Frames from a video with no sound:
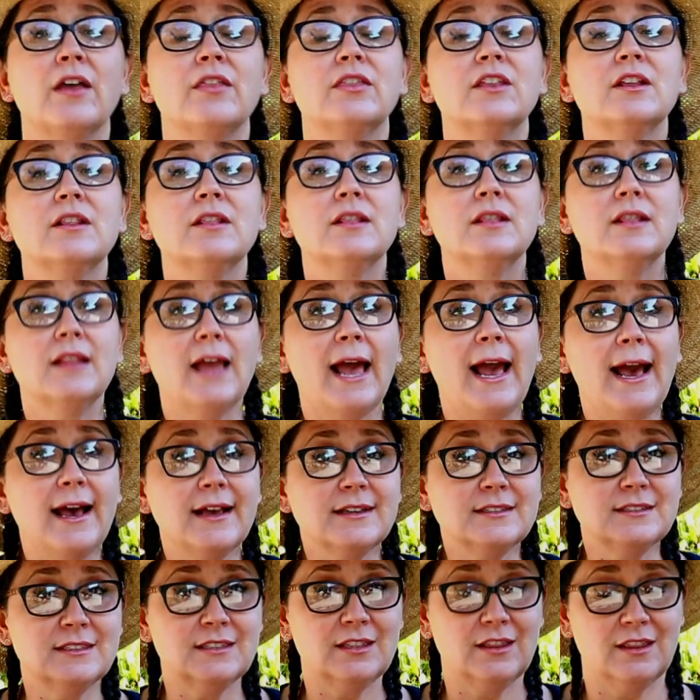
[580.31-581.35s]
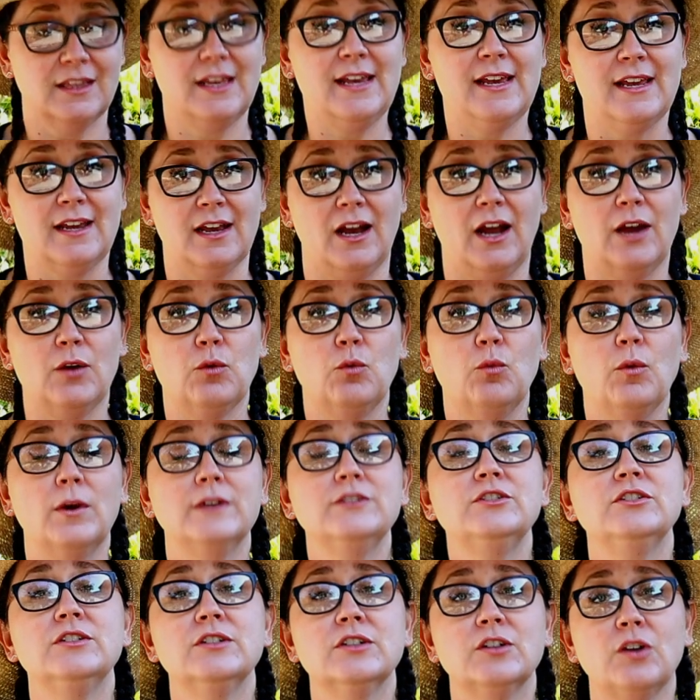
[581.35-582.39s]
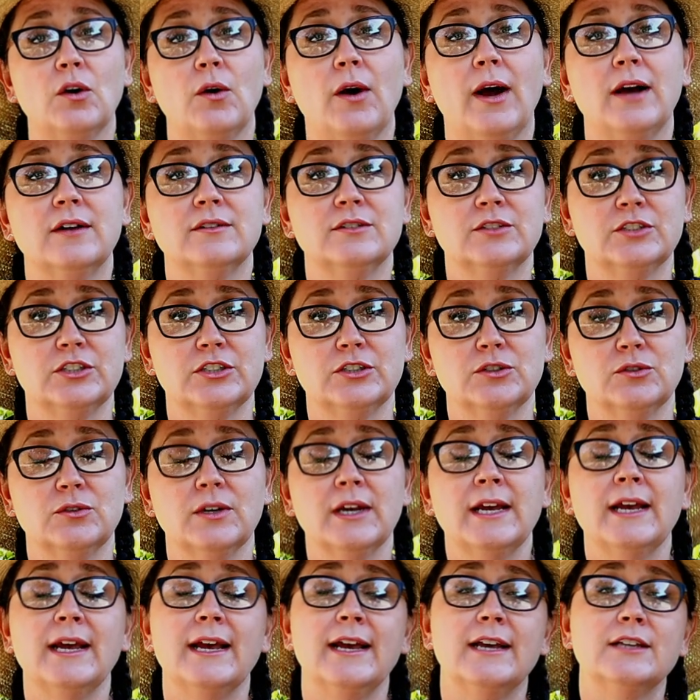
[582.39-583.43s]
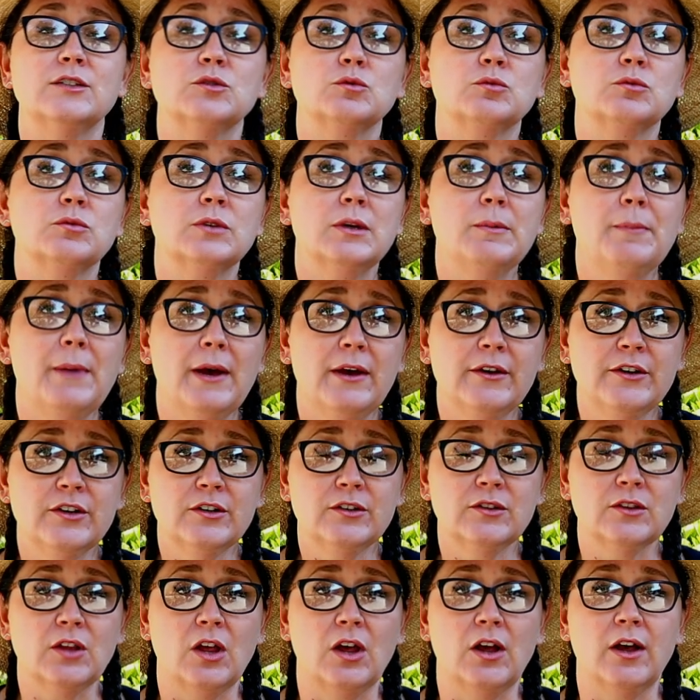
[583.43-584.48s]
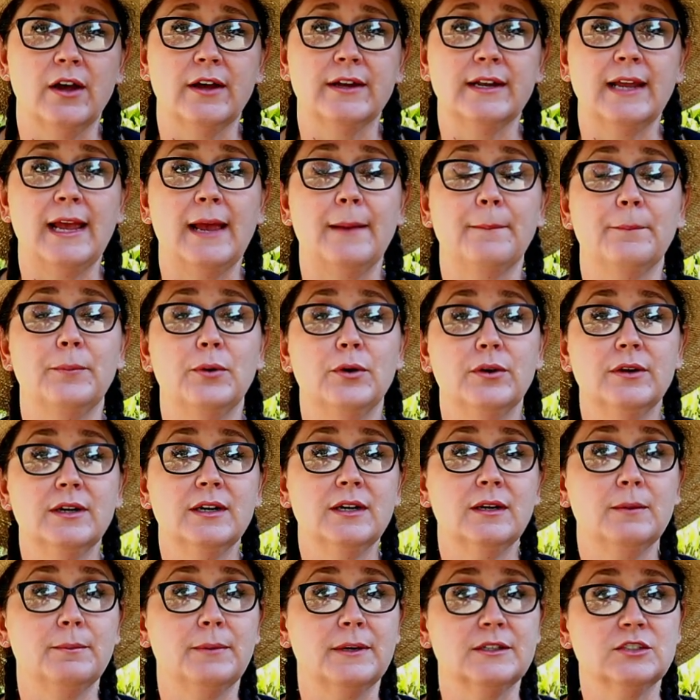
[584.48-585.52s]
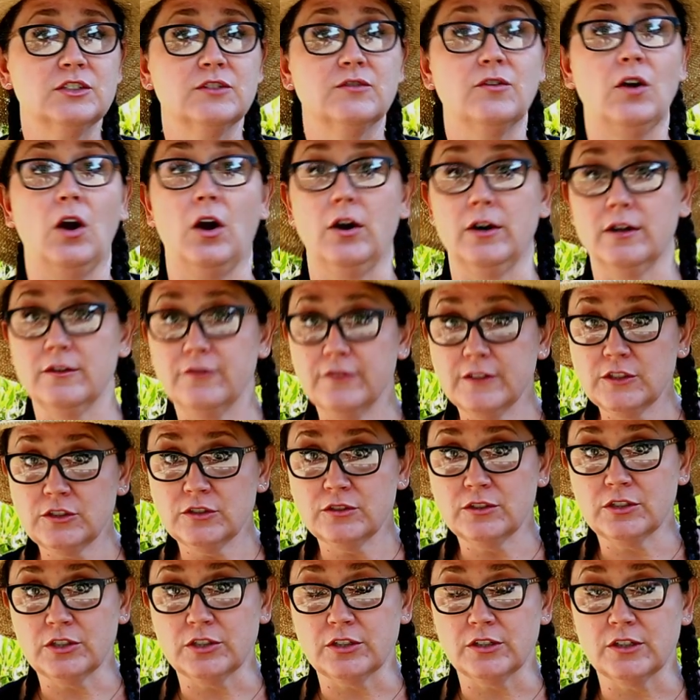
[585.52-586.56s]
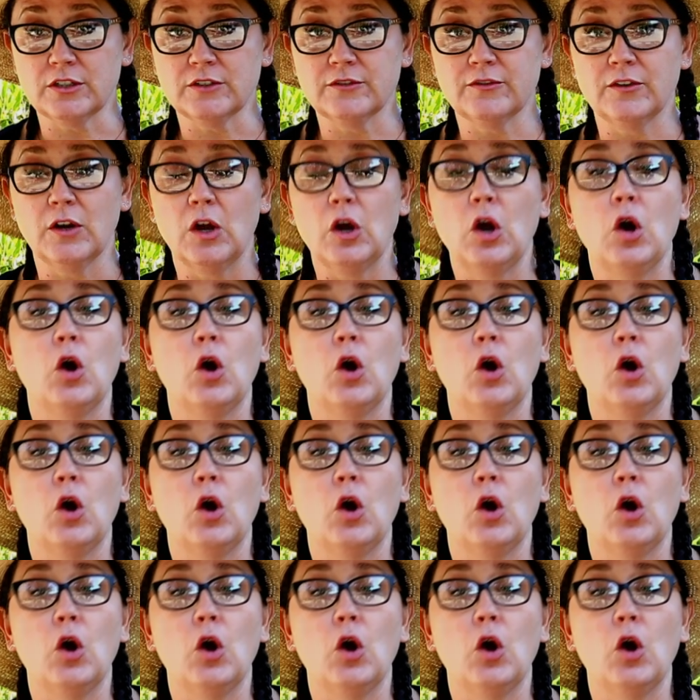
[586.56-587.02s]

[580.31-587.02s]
The last thing I want you to go out and do is rip out your lawn and put in a bunch of artificial turf